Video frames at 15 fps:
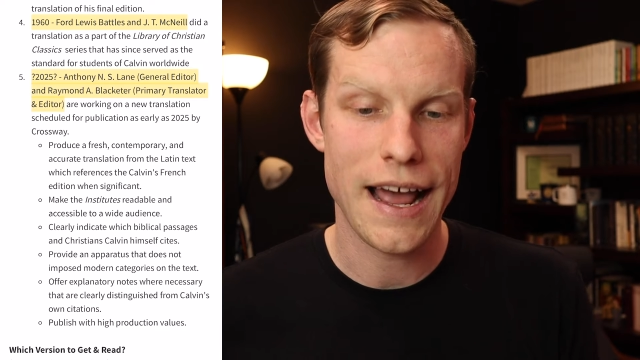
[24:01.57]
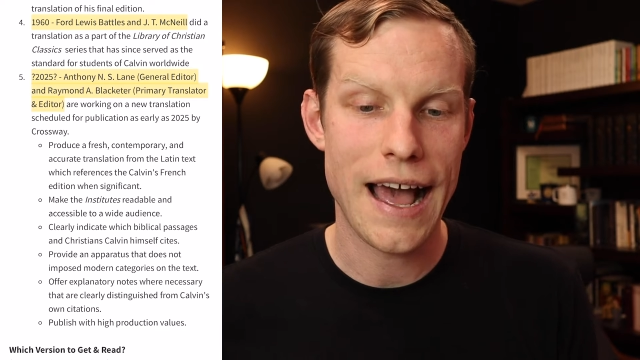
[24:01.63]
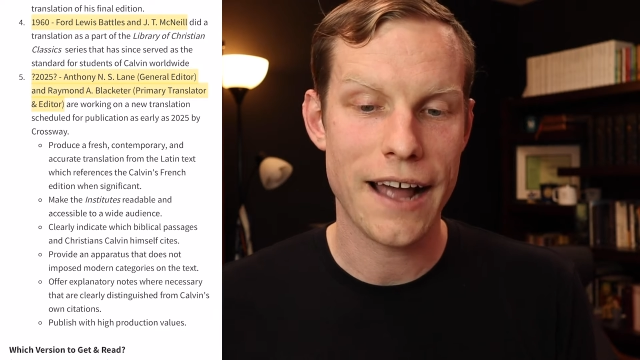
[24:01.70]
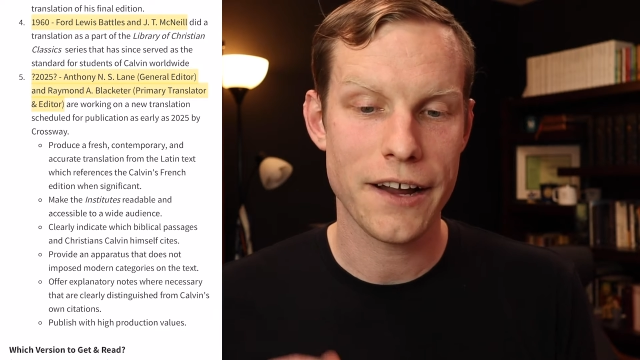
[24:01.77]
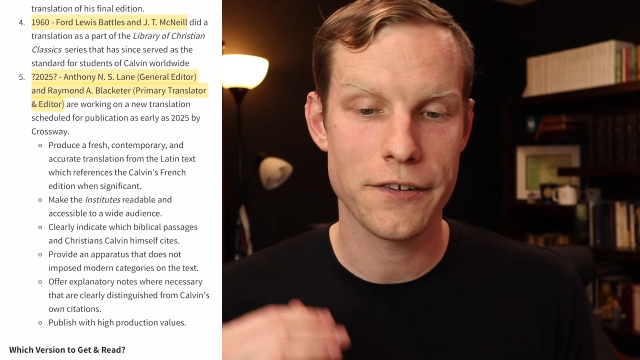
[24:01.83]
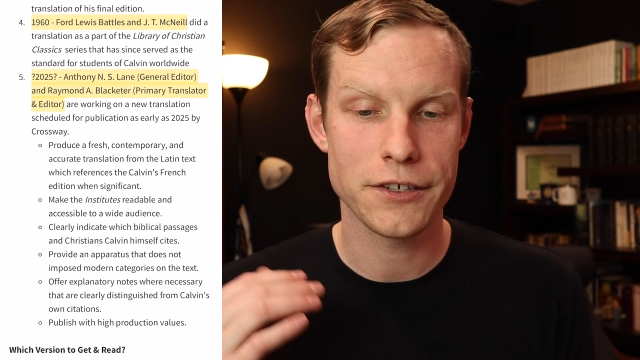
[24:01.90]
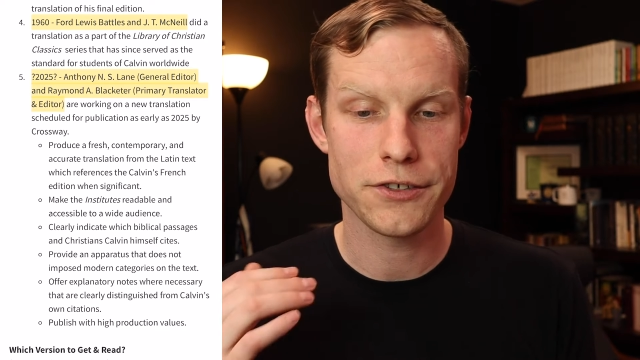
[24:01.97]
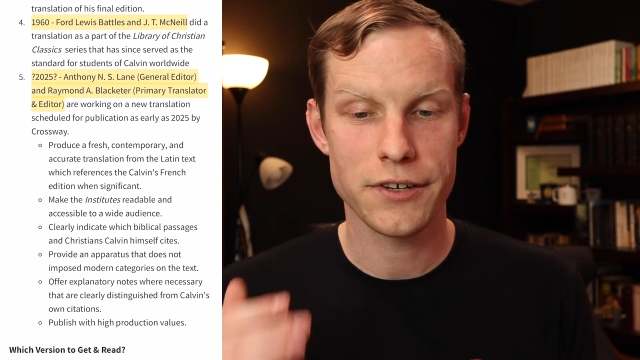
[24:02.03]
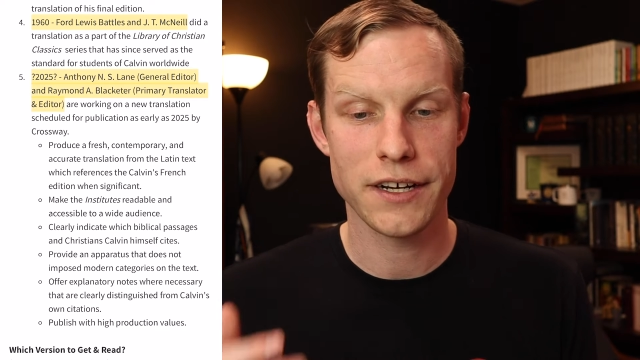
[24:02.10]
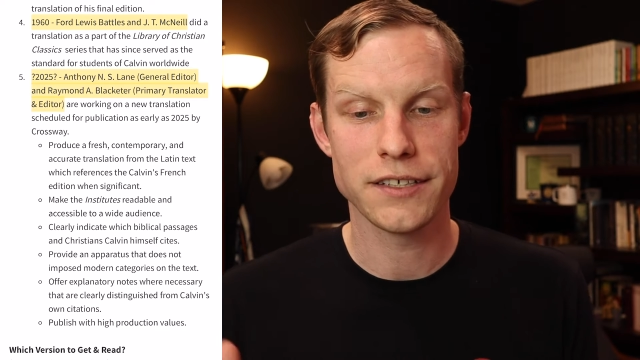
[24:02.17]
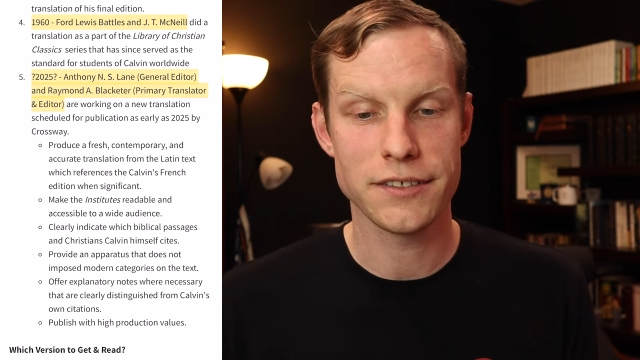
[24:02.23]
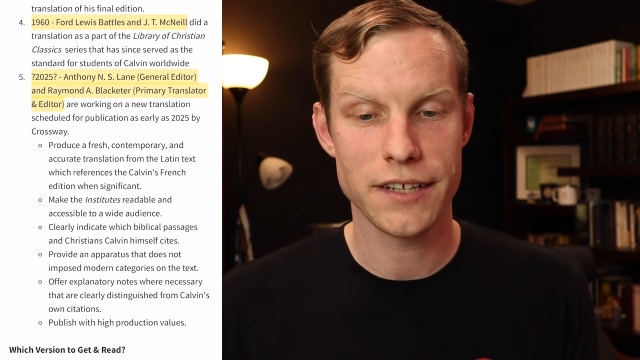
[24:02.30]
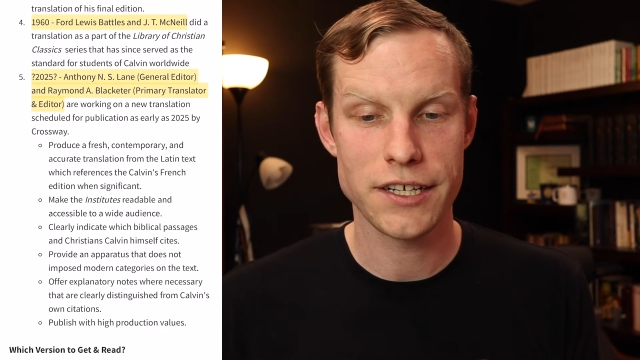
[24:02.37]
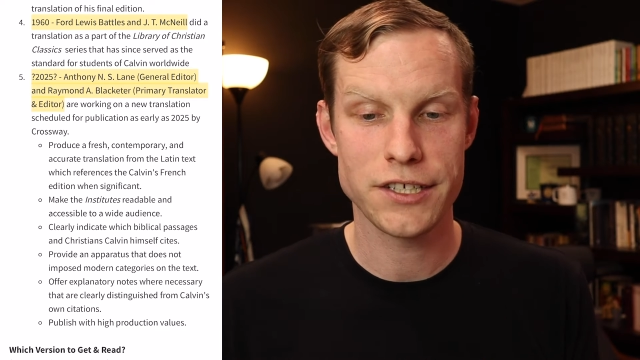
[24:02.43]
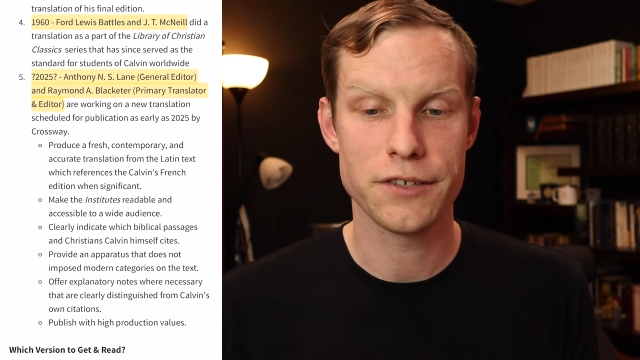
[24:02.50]
and accurate
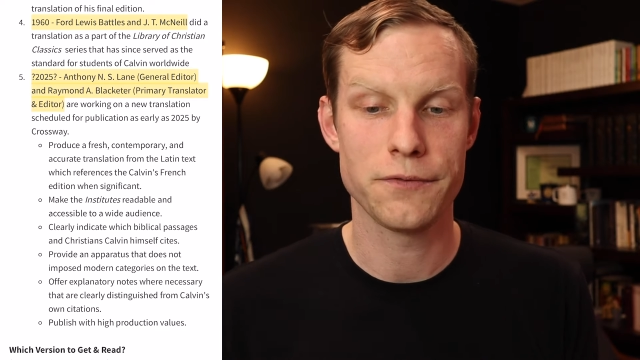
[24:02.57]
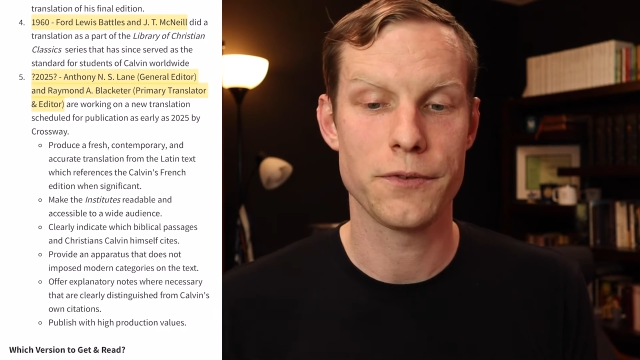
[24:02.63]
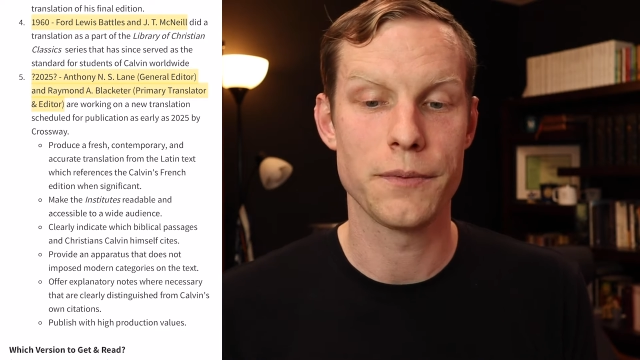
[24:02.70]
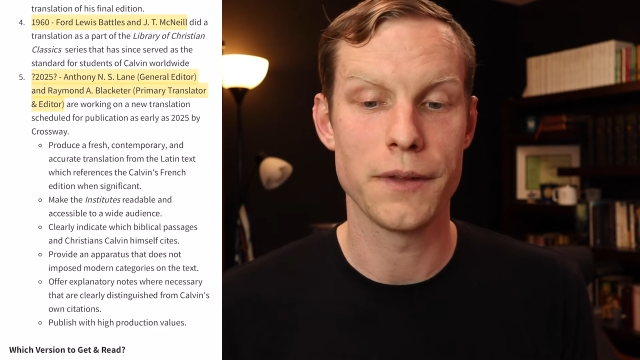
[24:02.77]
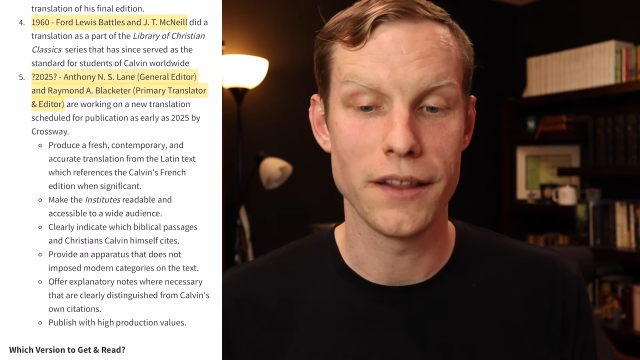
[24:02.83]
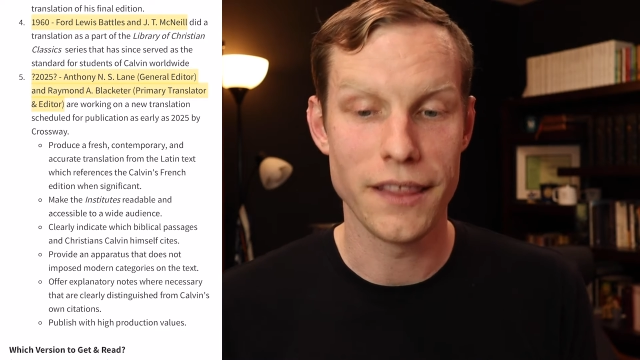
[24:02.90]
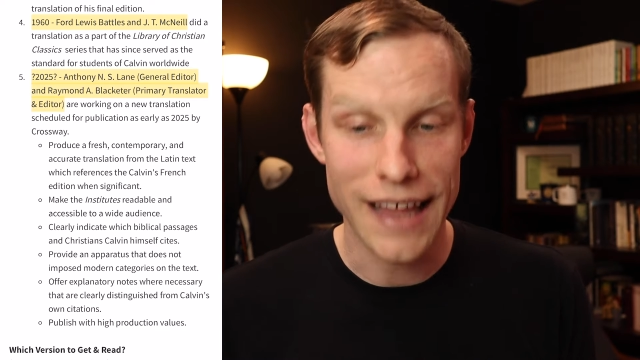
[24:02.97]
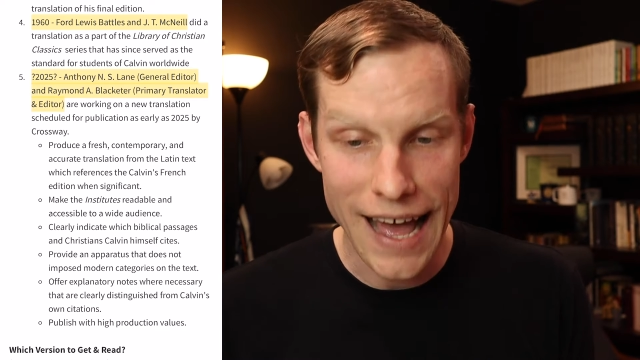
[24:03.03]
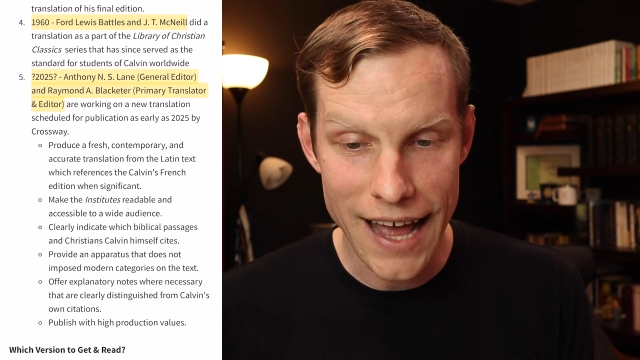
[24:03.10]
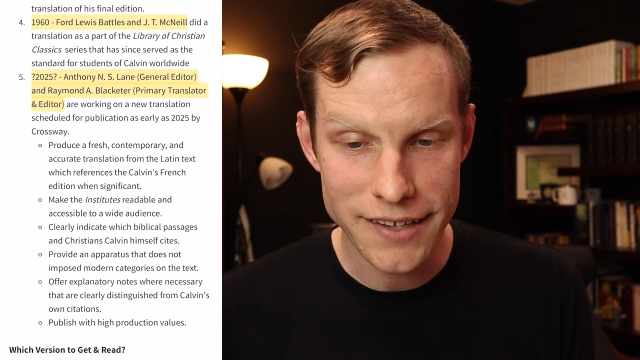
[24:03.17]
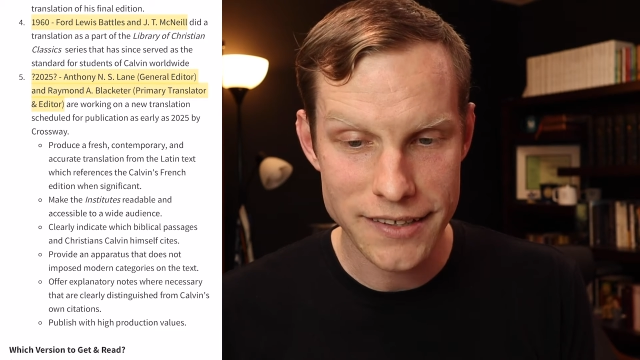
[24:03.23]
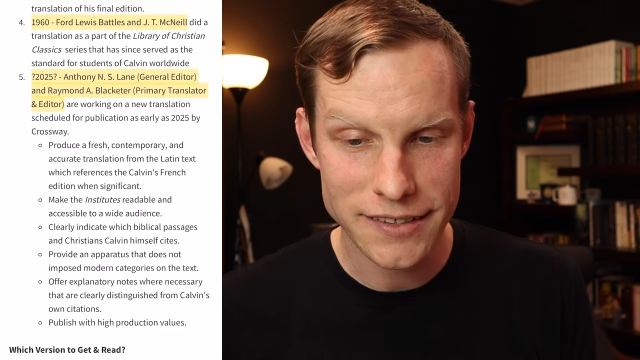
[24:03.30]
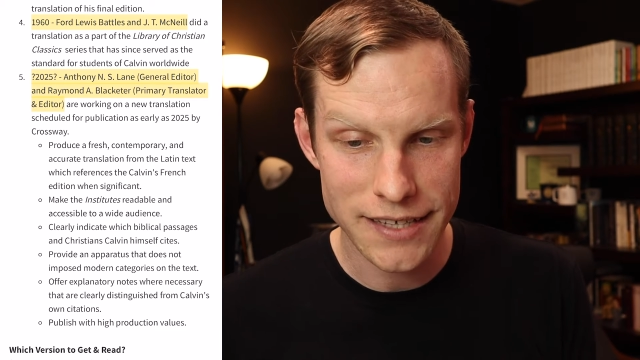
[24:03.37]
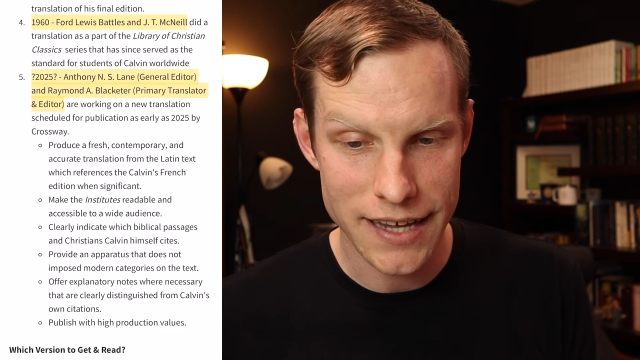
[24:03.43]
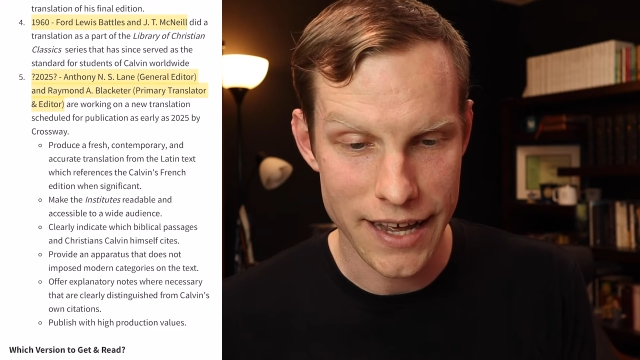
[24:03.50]
translation from the
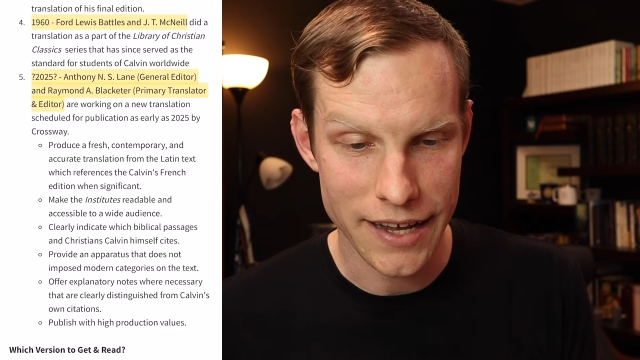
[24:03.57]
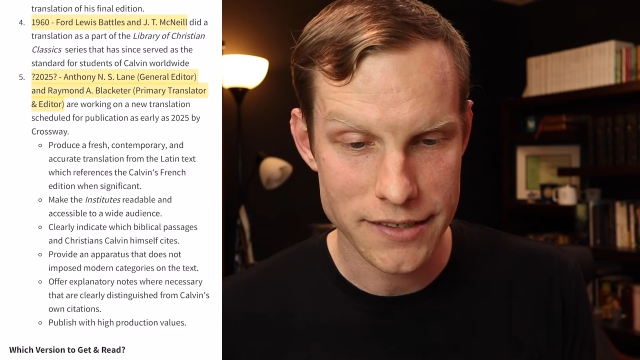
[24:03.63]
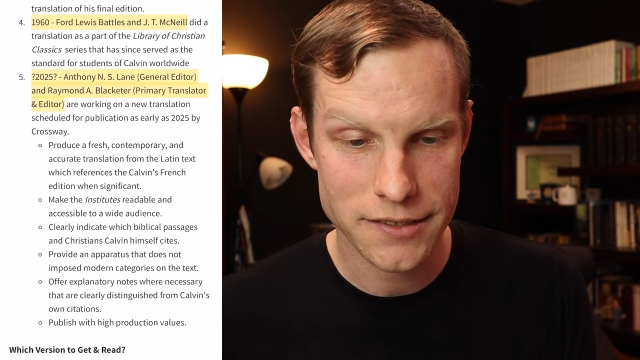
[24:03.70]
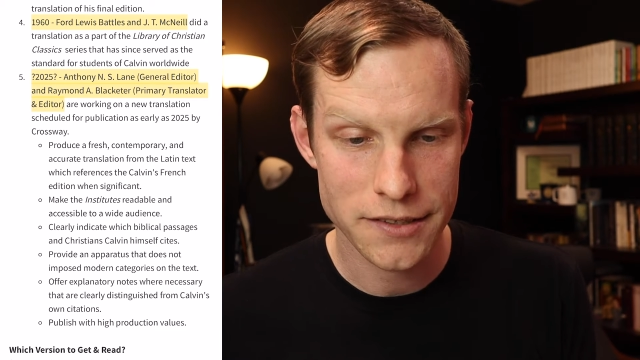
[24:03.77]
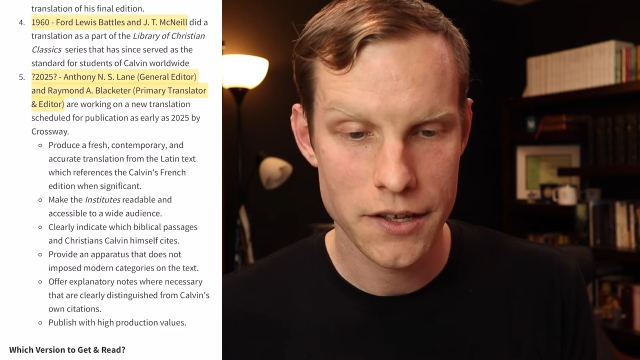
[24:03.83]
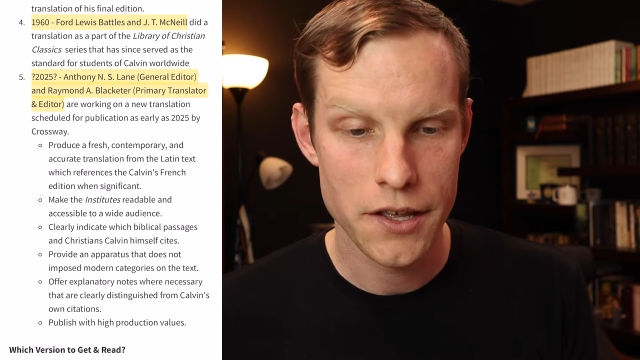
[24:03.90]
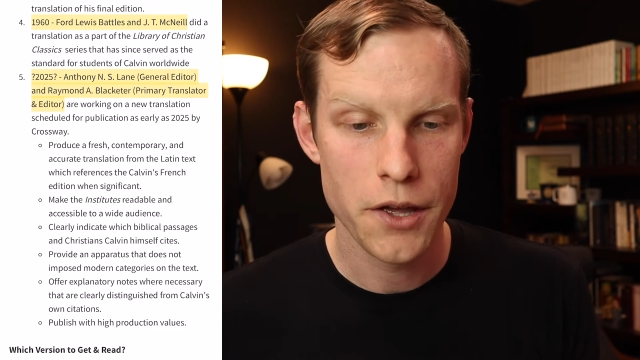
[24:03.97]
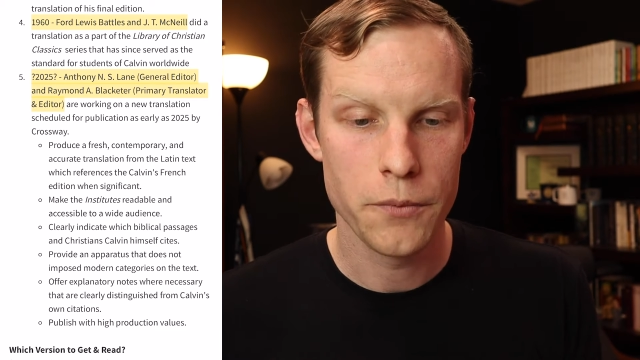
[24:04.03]
Latin text,